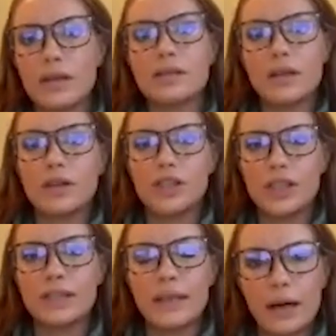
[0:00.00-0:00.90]
the
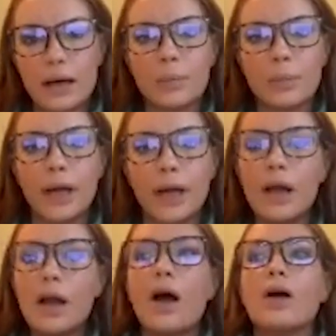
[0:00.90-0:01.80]
synergies there, but
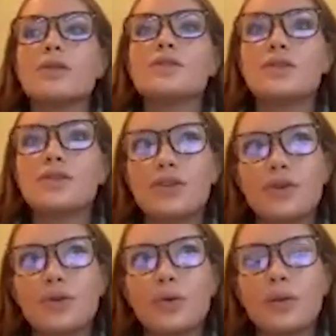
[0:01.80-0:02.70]
also
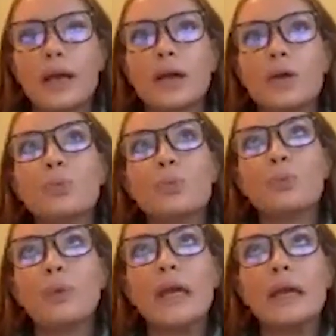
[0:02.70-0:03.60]
to like
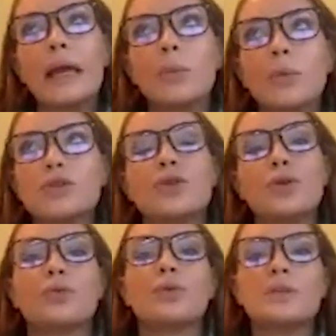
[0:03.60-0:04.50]
being able
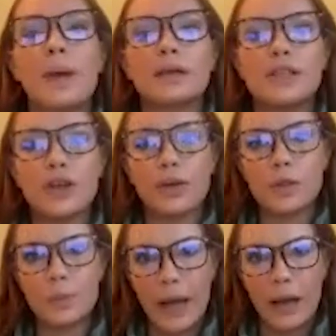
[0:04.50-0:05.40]
to respect each
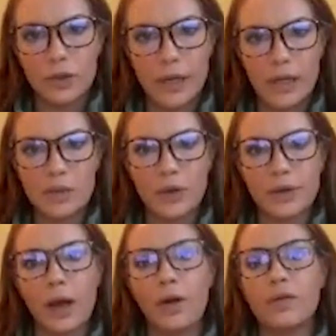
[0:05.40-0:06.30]
other's boundaries where you're
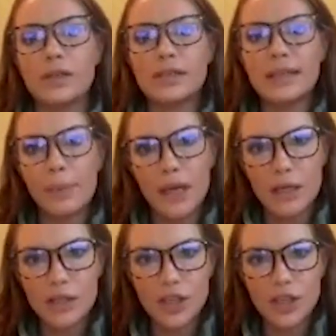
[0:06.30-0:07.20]
not overstepping
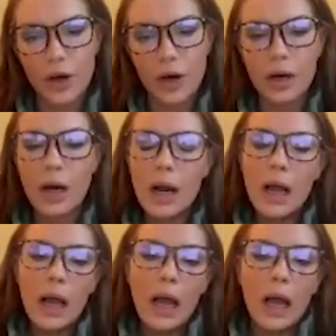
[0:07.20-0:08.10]
each other.
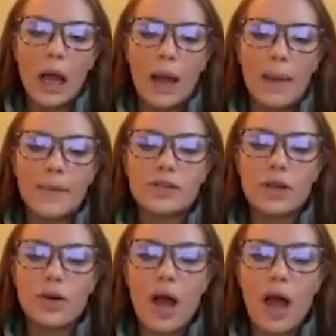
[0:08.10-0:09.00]

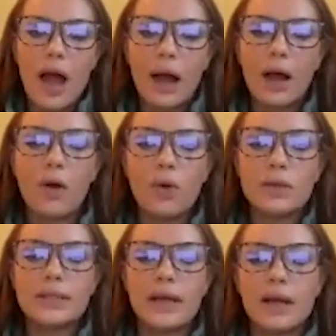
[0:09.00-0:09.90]
So how
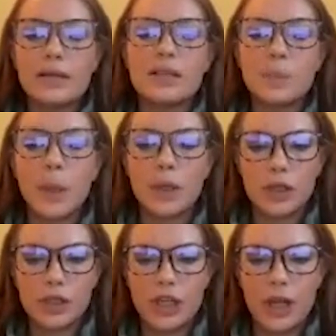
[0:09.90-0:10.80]
does this
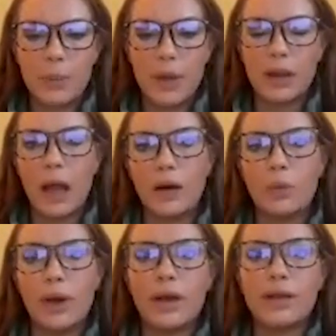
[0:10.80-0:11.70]
partnership align
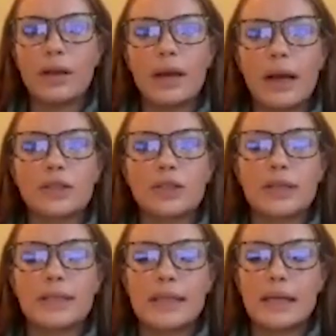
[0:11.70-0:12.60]
with
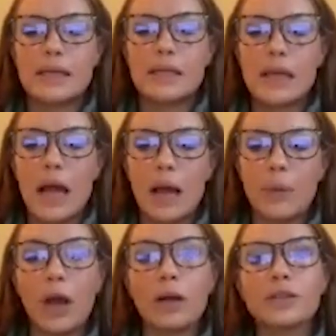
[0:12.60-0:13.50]
Konnectryx's
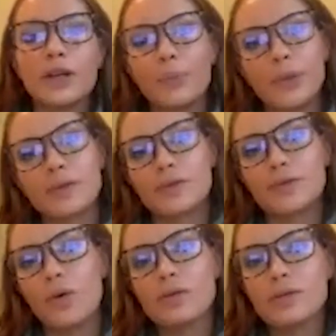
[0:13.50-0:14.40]
long-term business
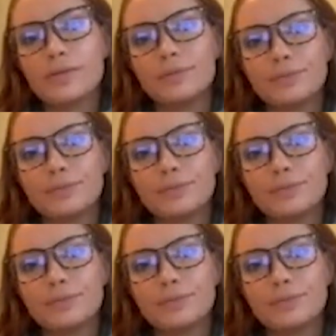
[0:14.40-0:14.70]
goals?